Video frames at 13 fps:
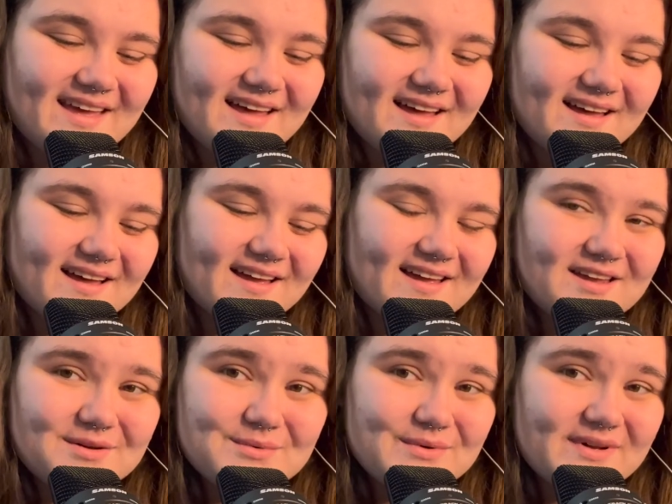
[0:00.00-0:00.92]
And
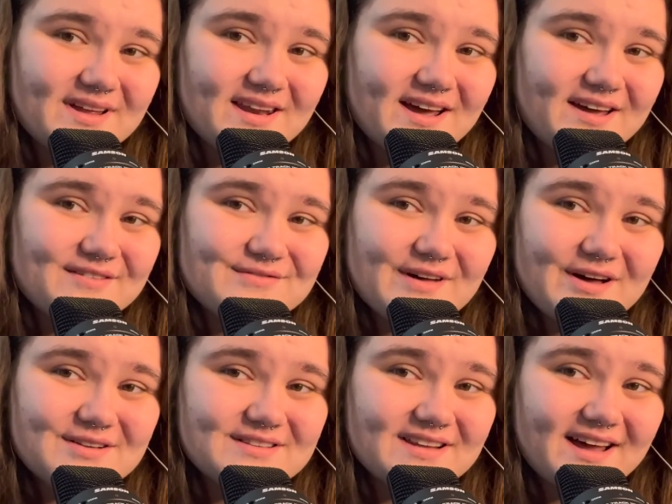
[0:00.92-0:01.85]
when I felt
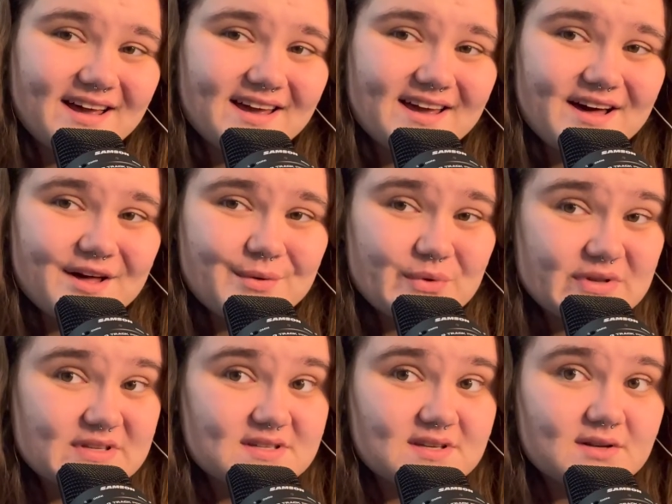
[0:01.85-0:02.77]
like I was
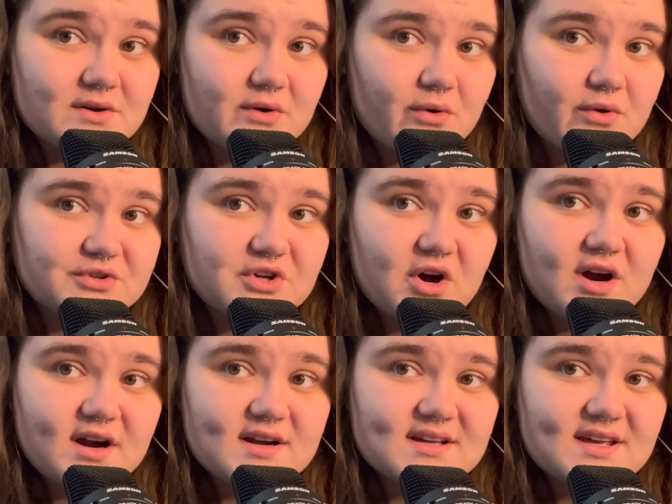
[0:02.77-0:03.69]
an old
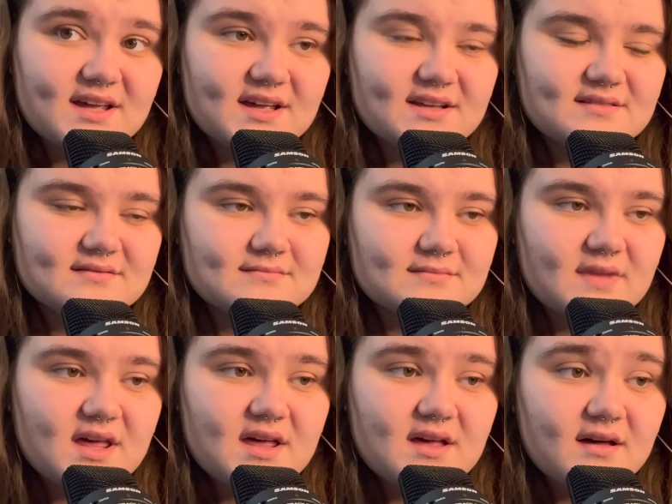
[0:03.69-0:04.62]

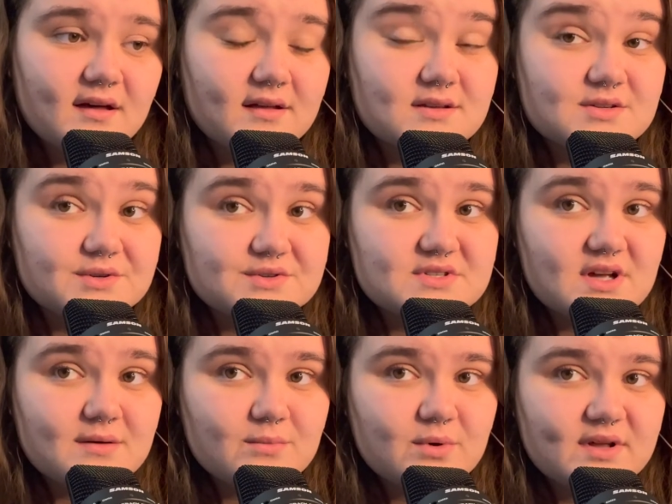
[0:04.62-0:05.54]
cardigan under
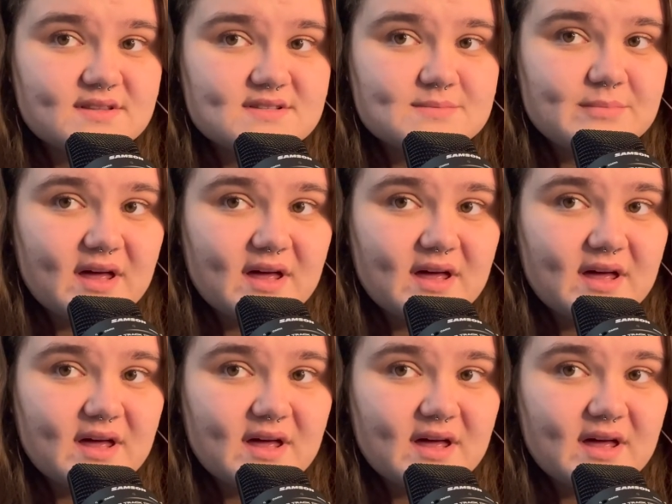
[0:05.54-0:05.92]
someone's bed,